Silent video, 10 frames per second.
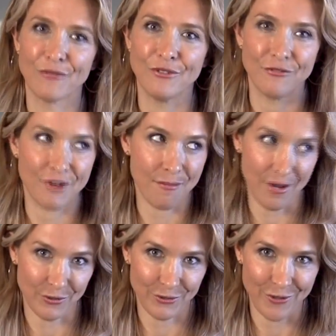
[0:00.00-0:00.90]
We were
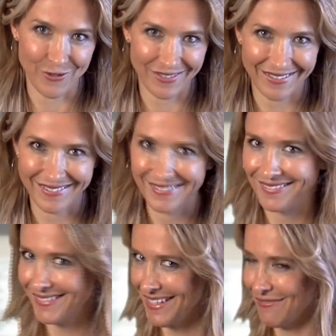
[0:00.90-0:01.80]
about to go on the
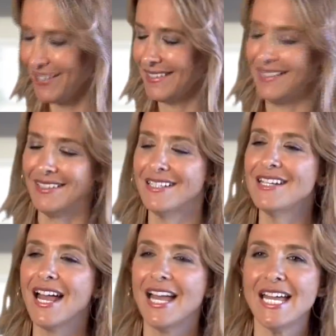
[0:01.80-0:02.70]
evening dinner.
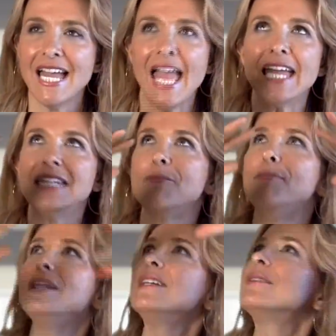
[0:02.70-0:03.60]
In a
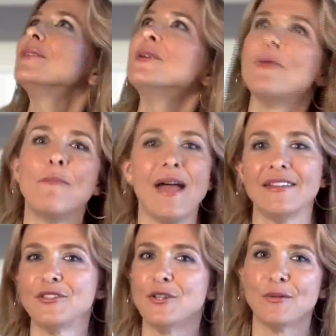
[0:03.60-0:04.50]
big
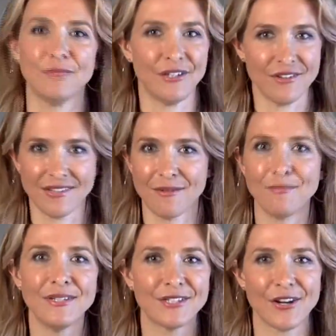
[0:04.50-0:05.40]
bedroom, there is a
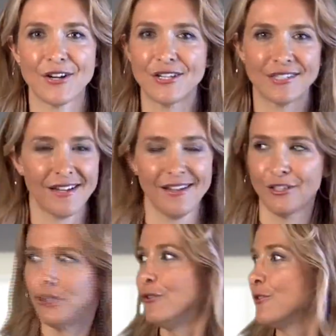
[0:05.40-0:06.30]
mirror,
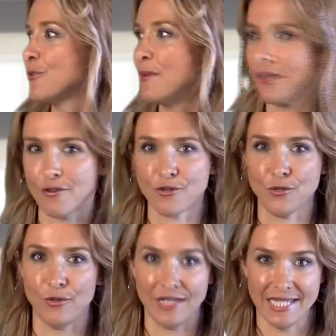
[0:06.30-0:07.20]
huge mirror,
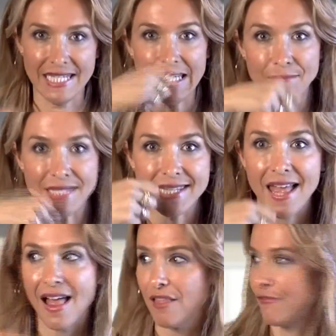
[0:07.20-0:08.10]
so you can see
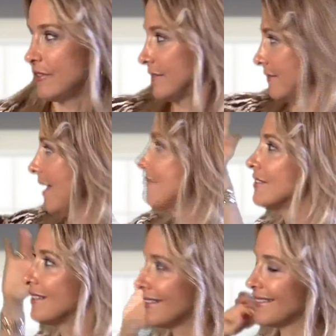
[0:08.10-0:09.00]
himself and
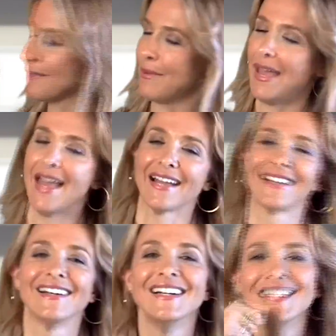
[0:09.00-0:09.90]
everything in the back.